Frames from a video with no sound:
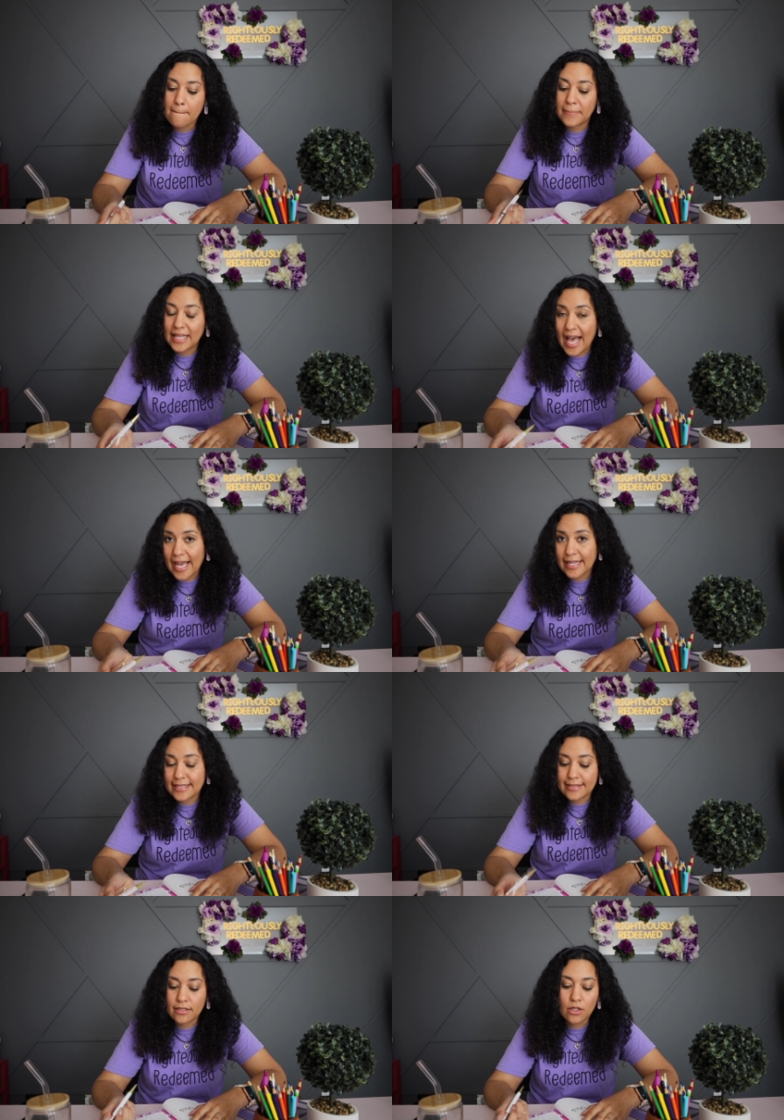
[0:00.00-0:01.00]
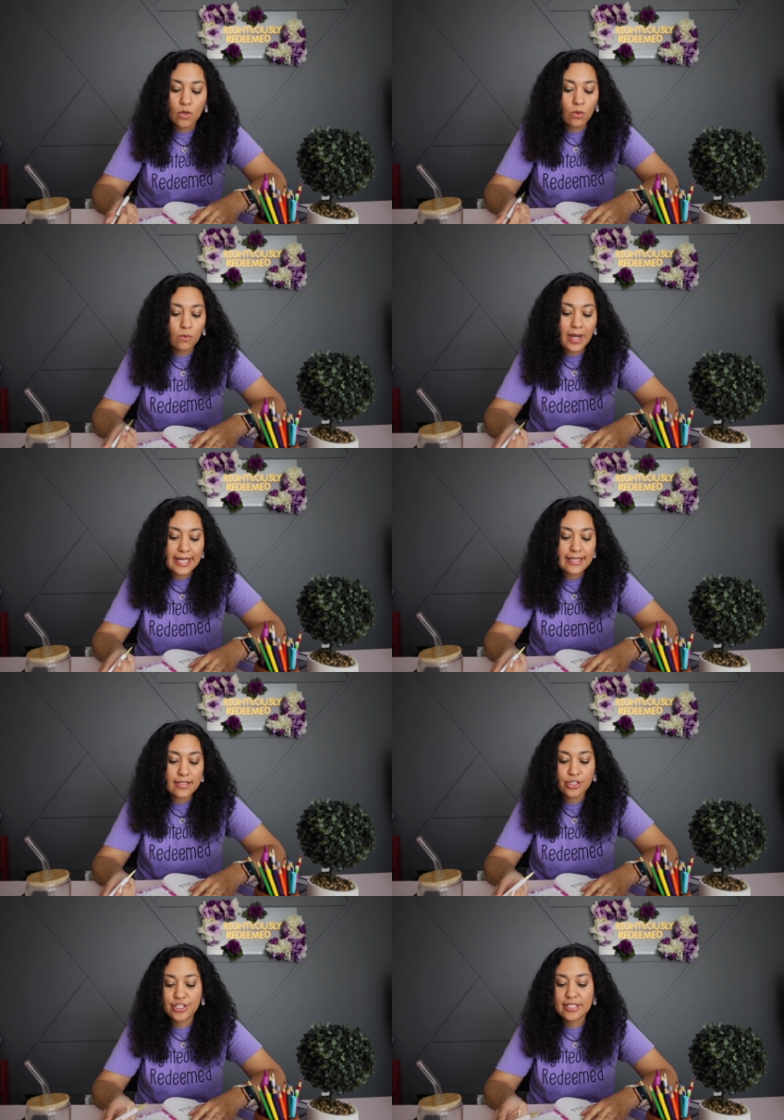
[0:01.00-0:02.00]
Blacks,
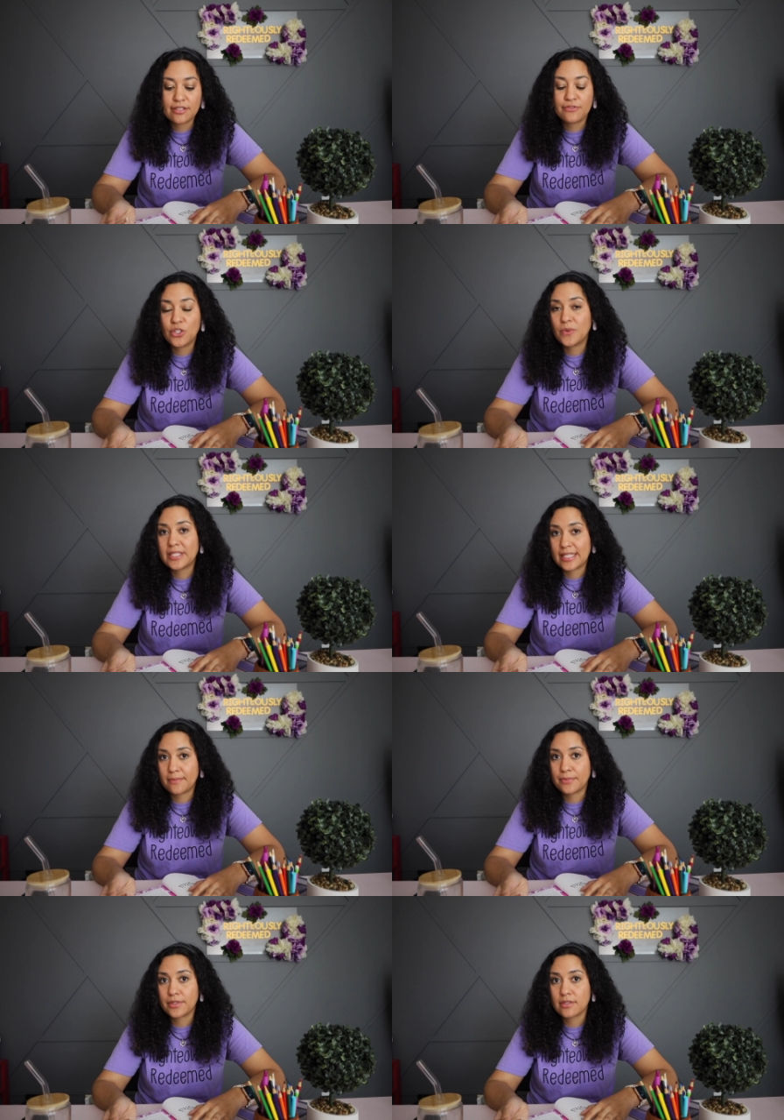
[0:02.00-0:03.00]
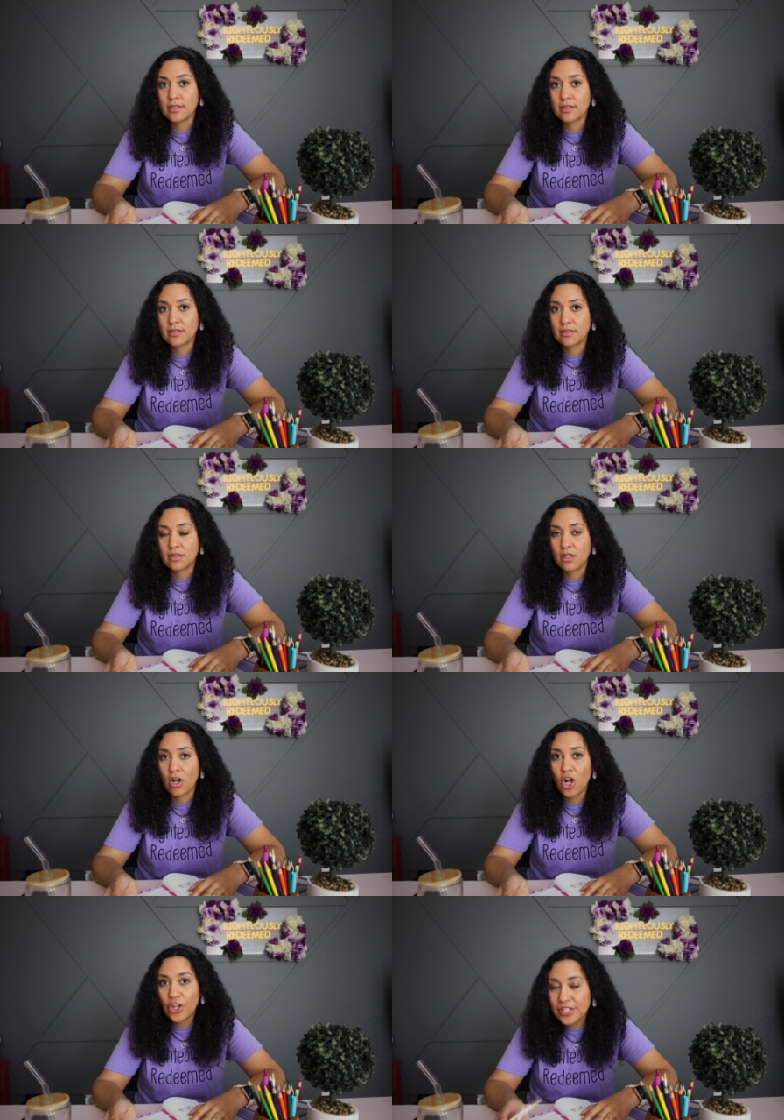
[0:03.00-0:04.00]
whites are just a few examples
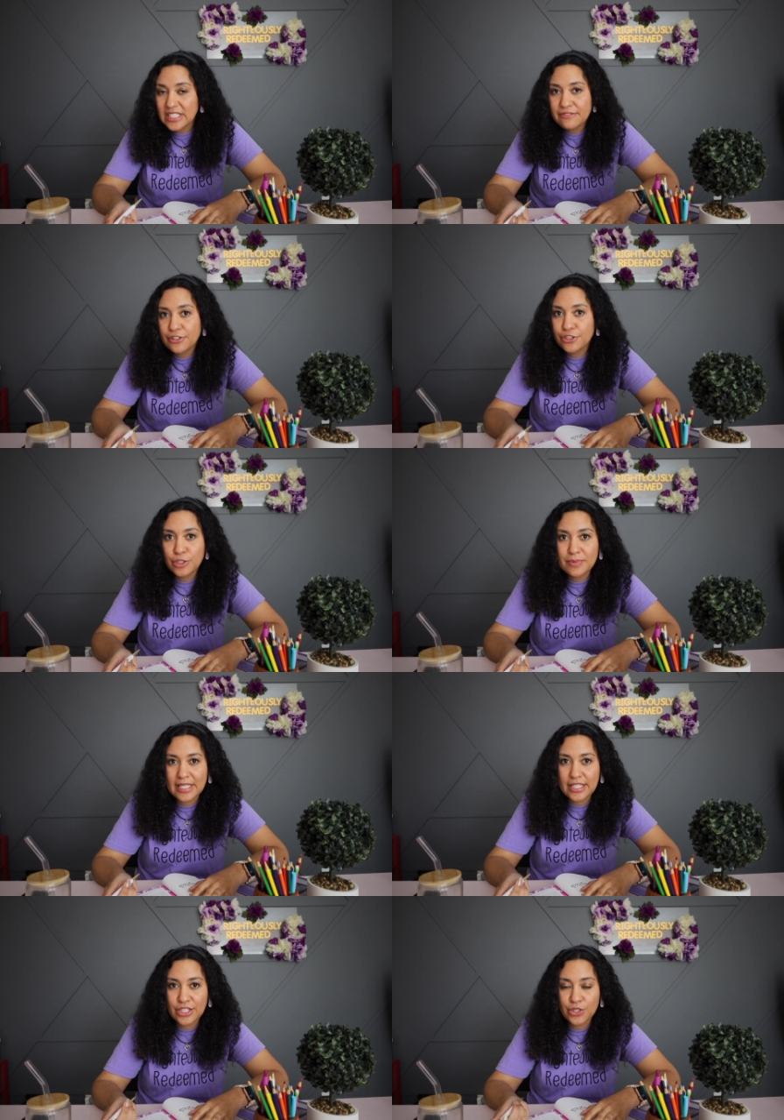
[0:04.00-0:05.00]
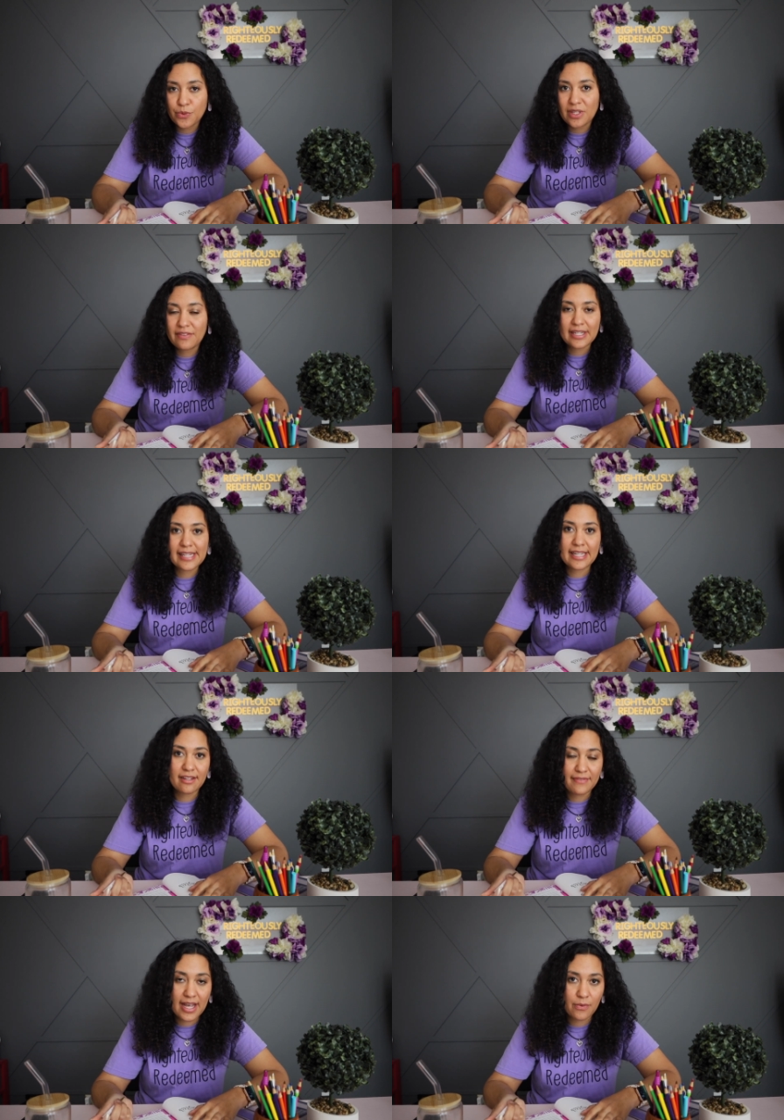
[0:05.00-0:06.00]
all the different groups that you even
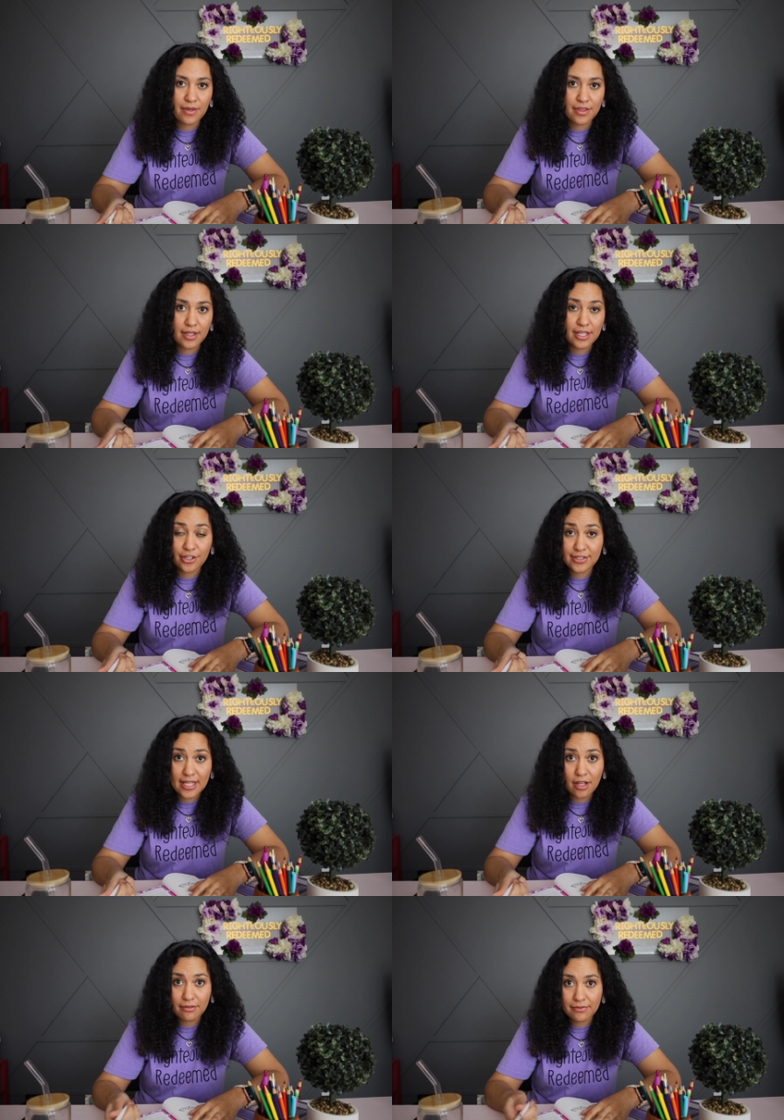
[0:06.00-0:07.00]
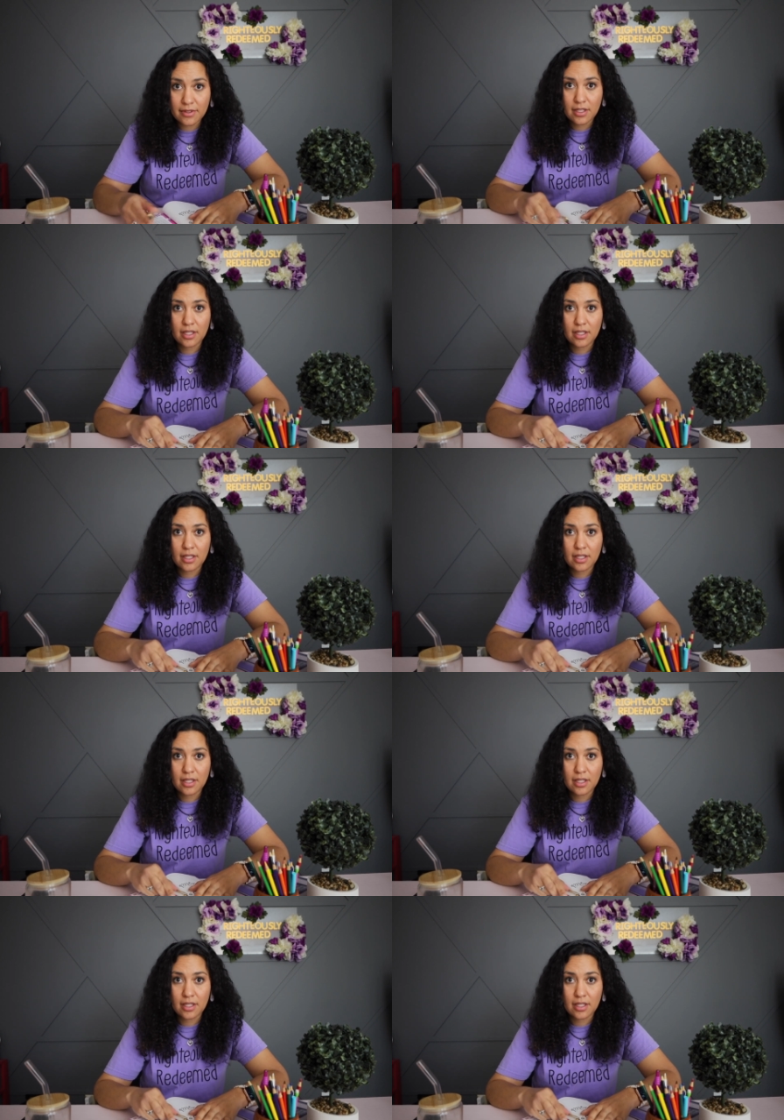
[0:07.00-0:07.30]
identify with in yourself.